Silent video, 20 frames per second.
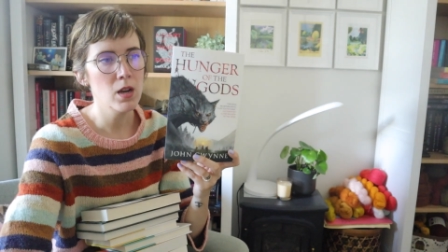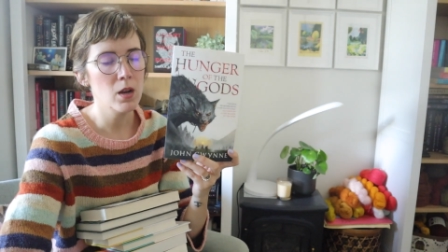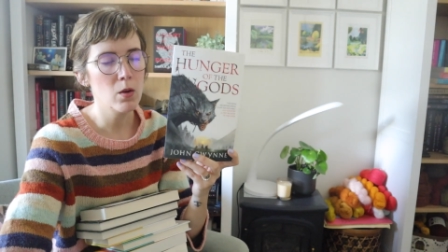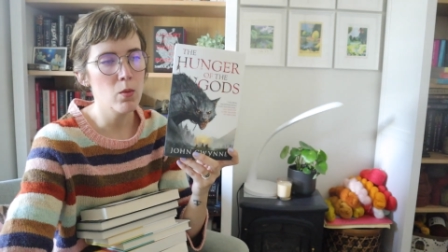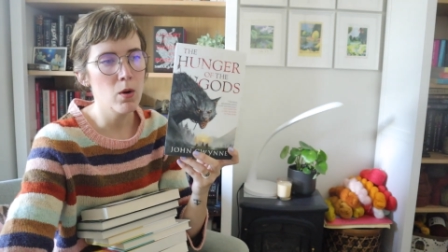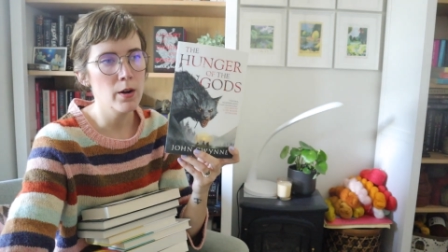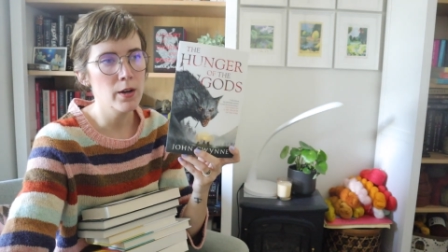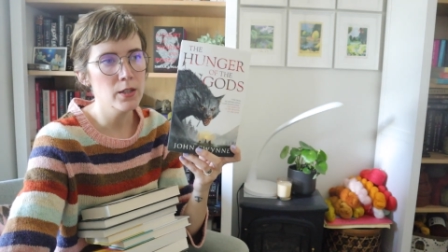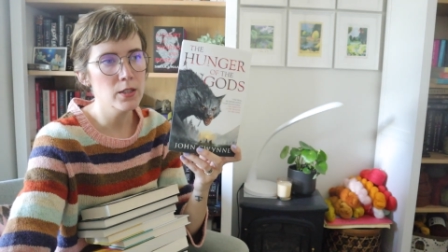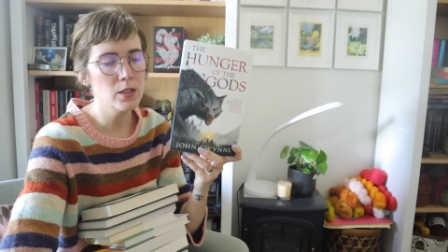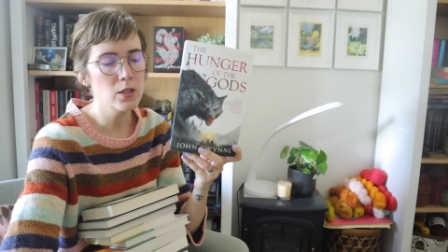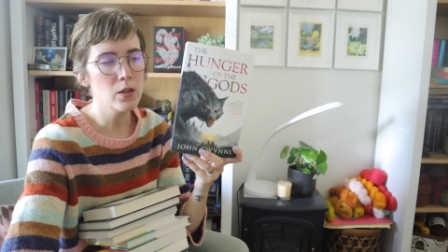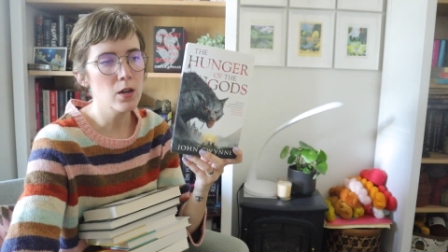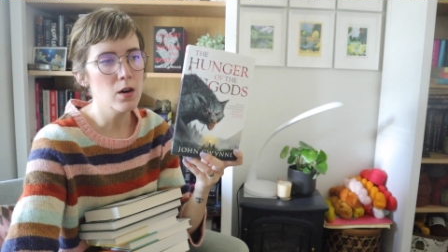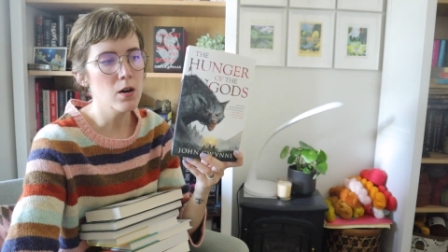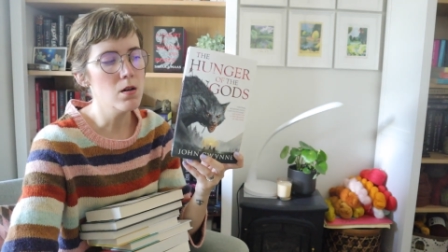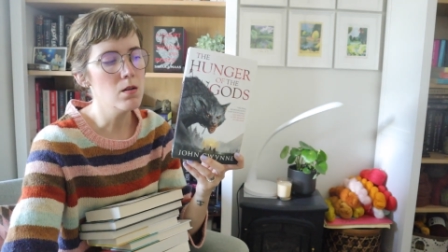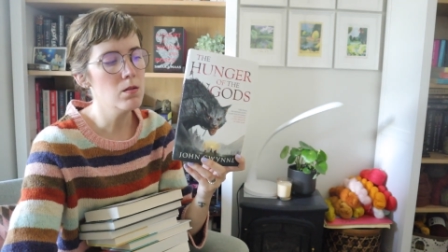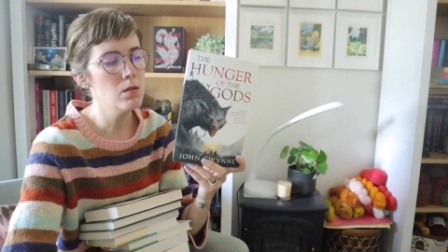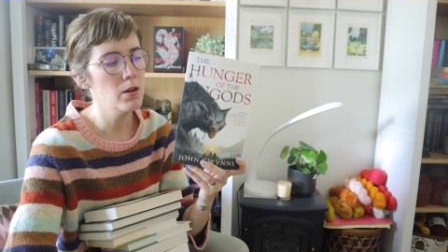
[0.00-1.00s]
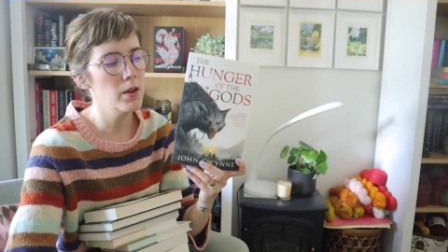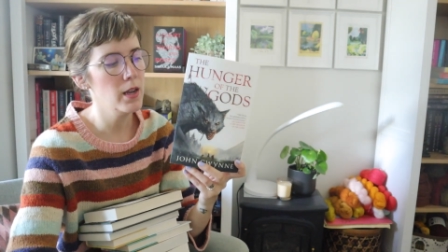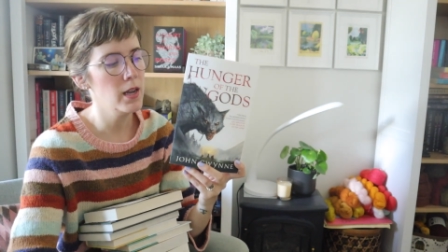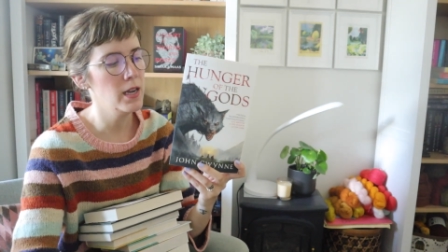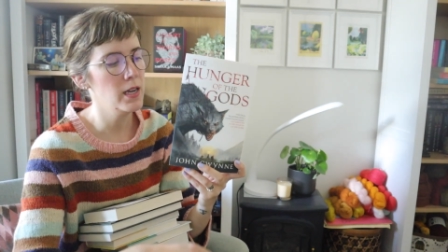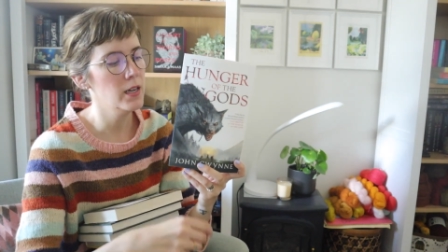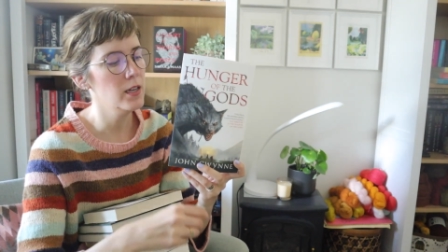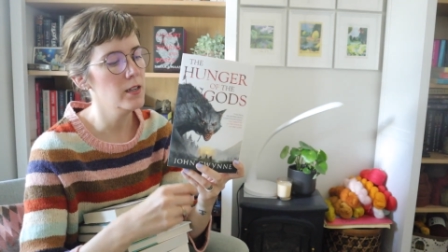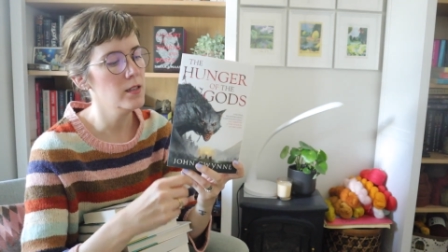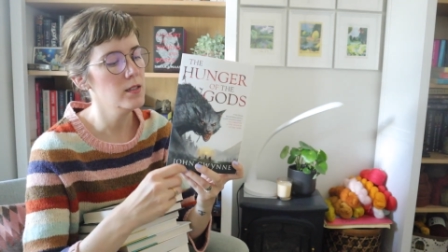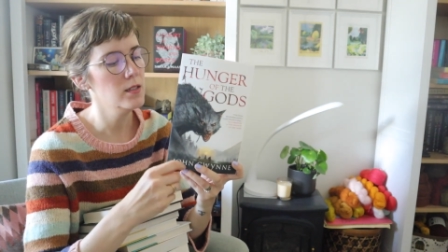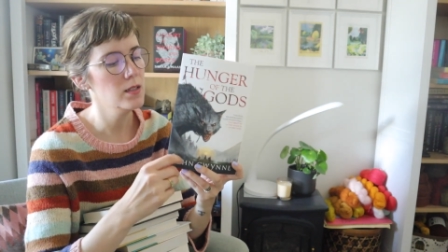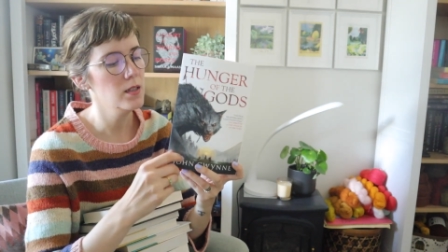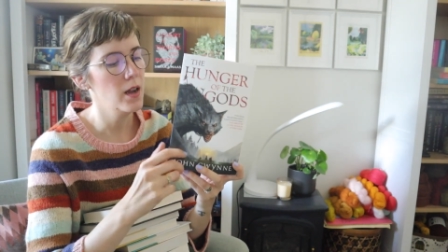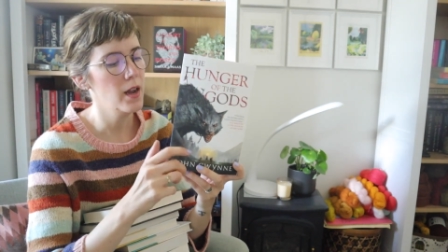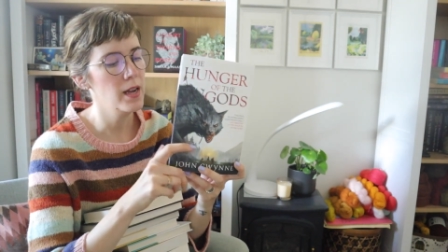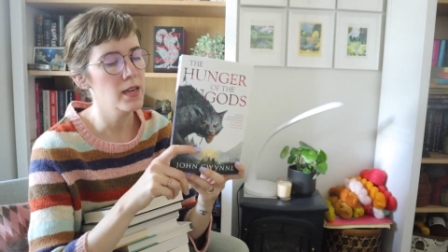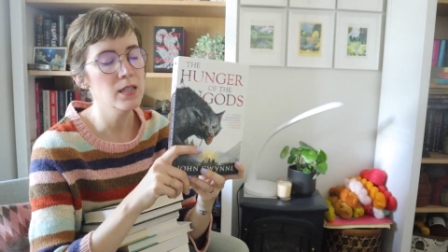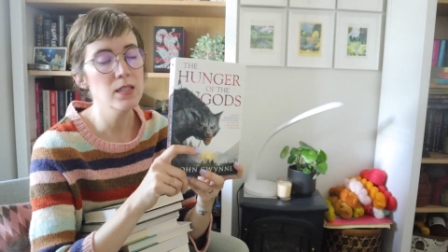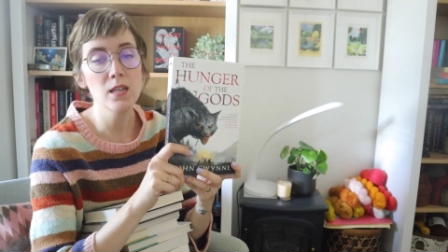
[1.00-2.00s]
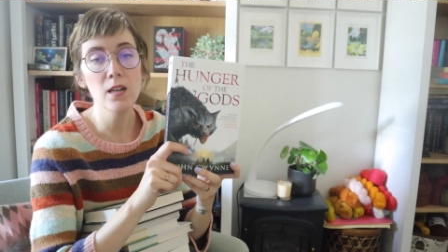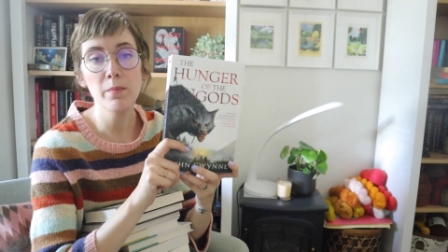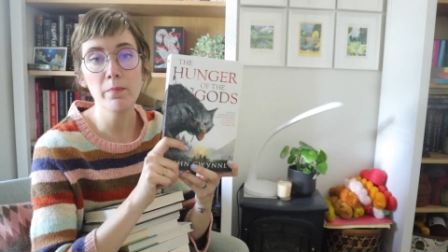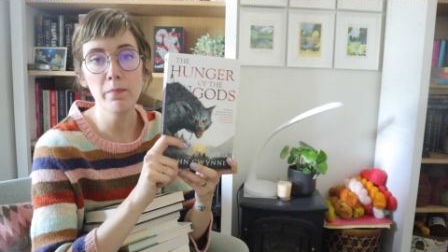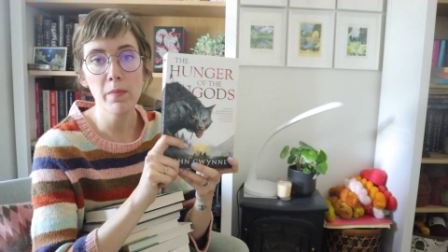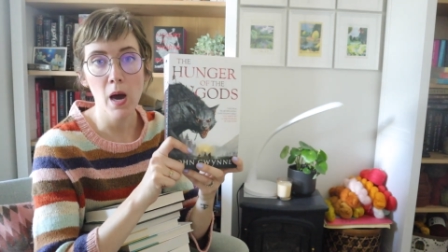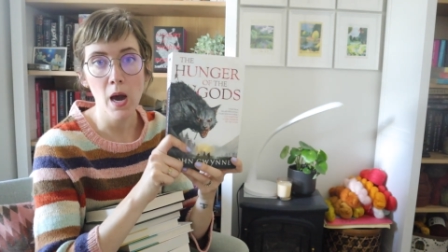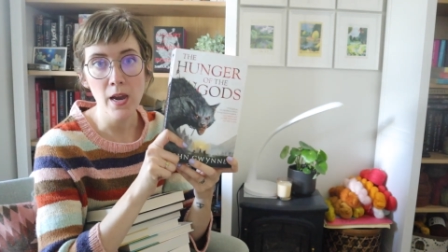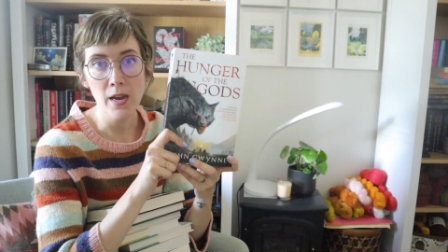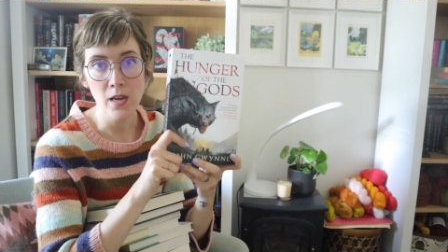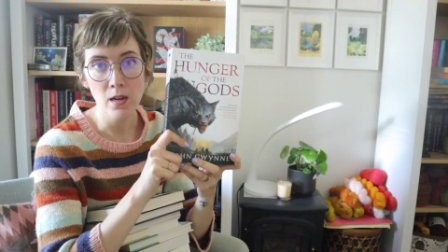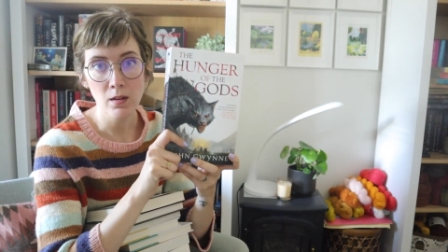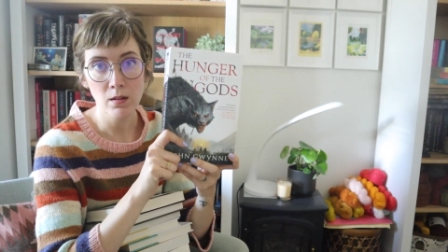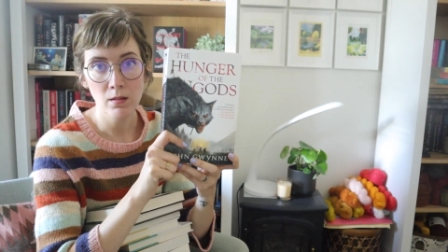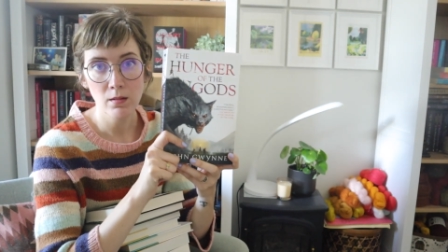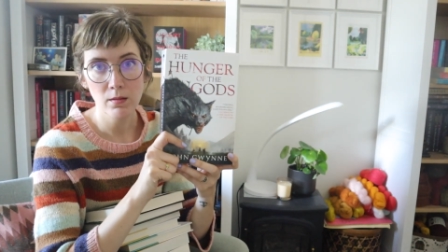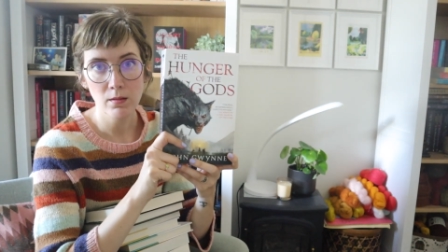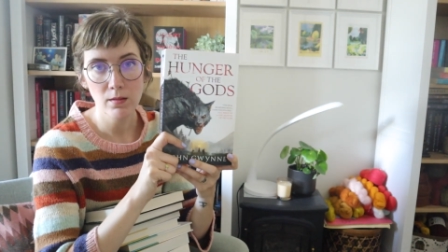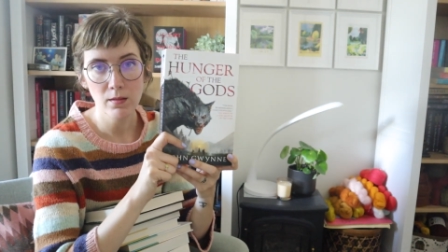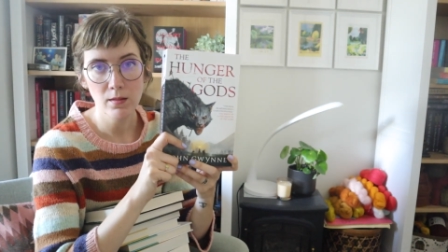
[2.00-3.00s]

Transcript: Nick wanted to go, and I ended up buying